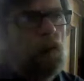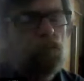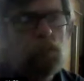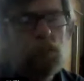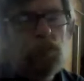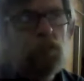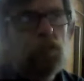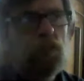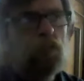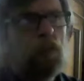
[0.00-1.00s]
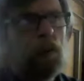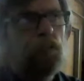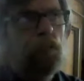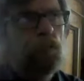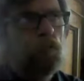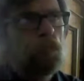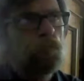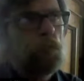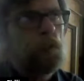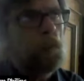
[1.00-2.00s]
relevant with this the rise of sort of
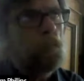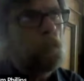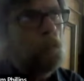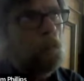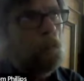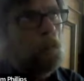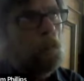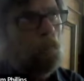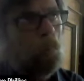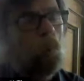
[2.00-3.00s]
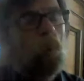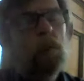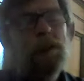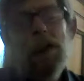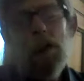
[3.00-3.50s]
you know well, what we